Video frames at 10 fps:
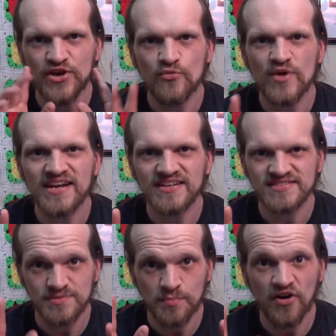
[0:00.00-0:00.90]

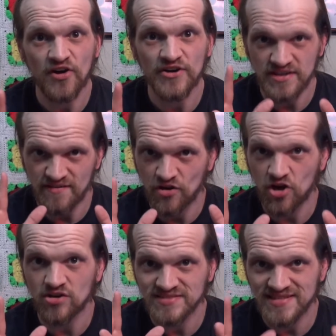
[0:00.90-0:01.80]
greatest party of
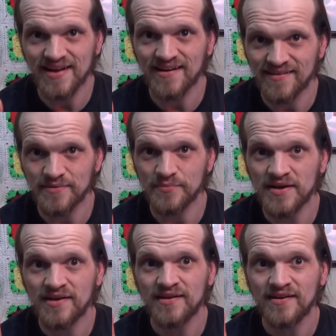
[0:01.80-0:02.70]
all time
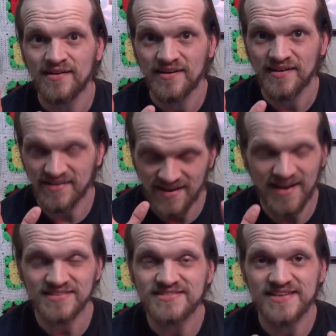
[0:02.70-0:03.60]
and
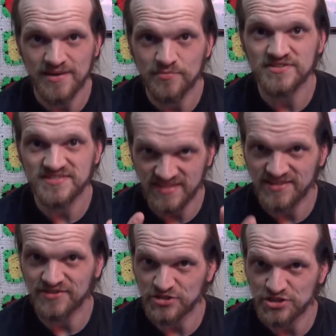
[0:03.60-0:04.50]
got his neighbors to
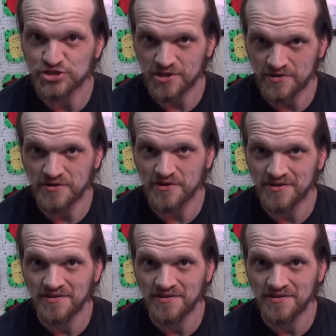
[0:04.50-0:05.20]
kill each other.